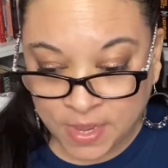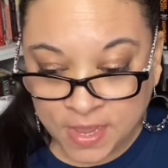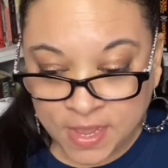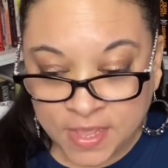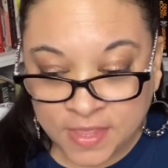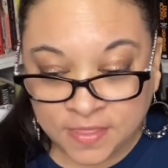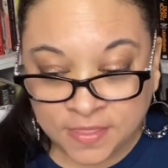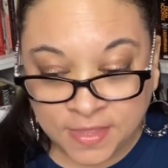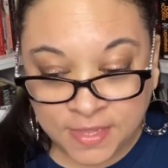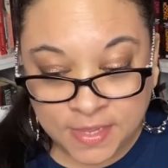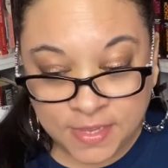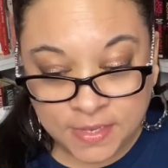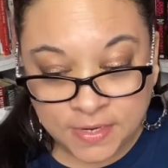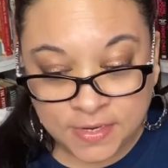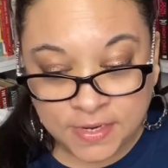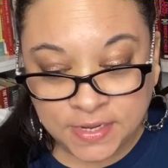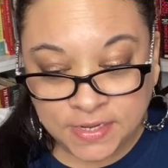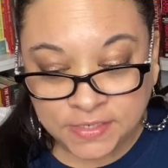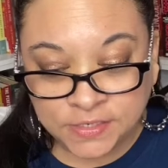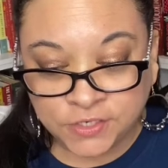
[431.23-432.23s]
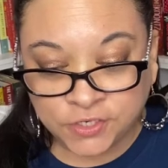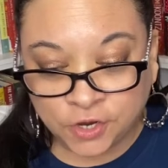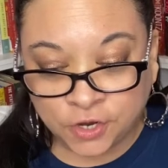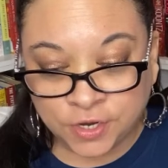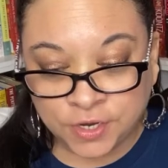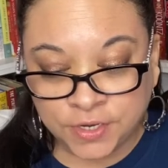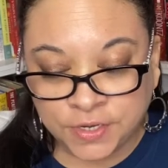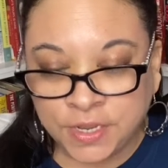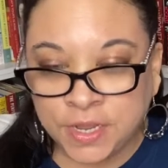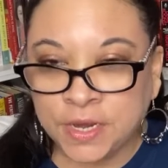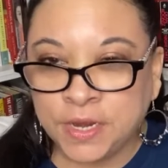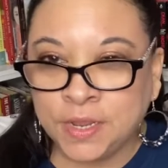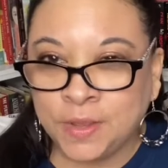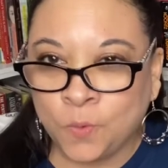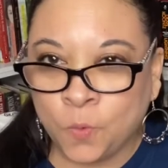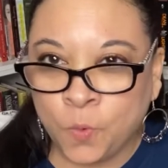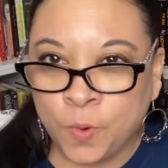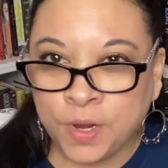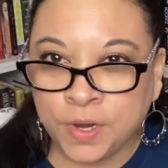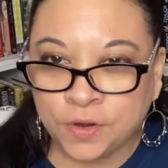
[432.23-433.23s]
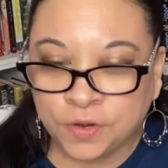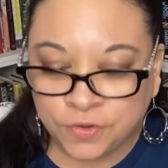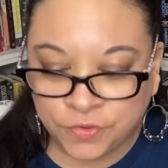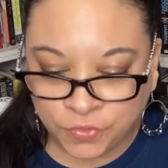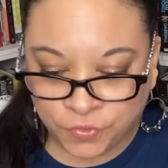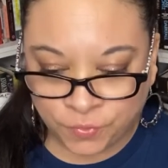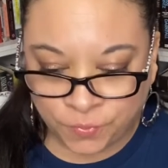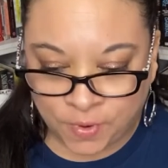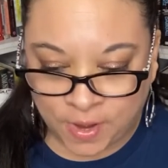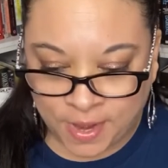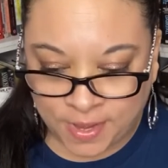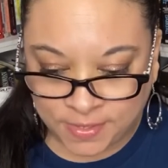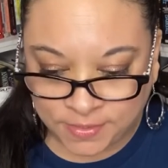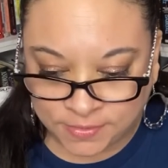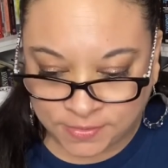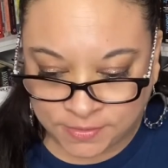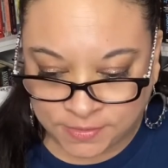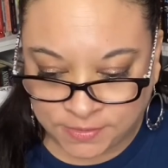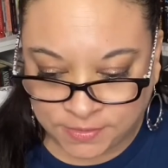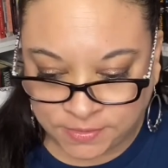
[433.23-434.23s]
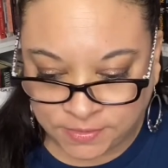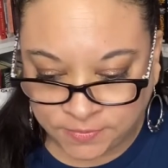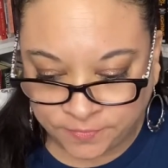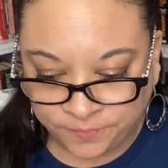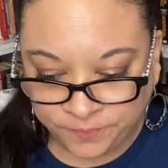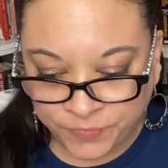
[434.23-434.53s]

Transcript: Then he started getting weird threats.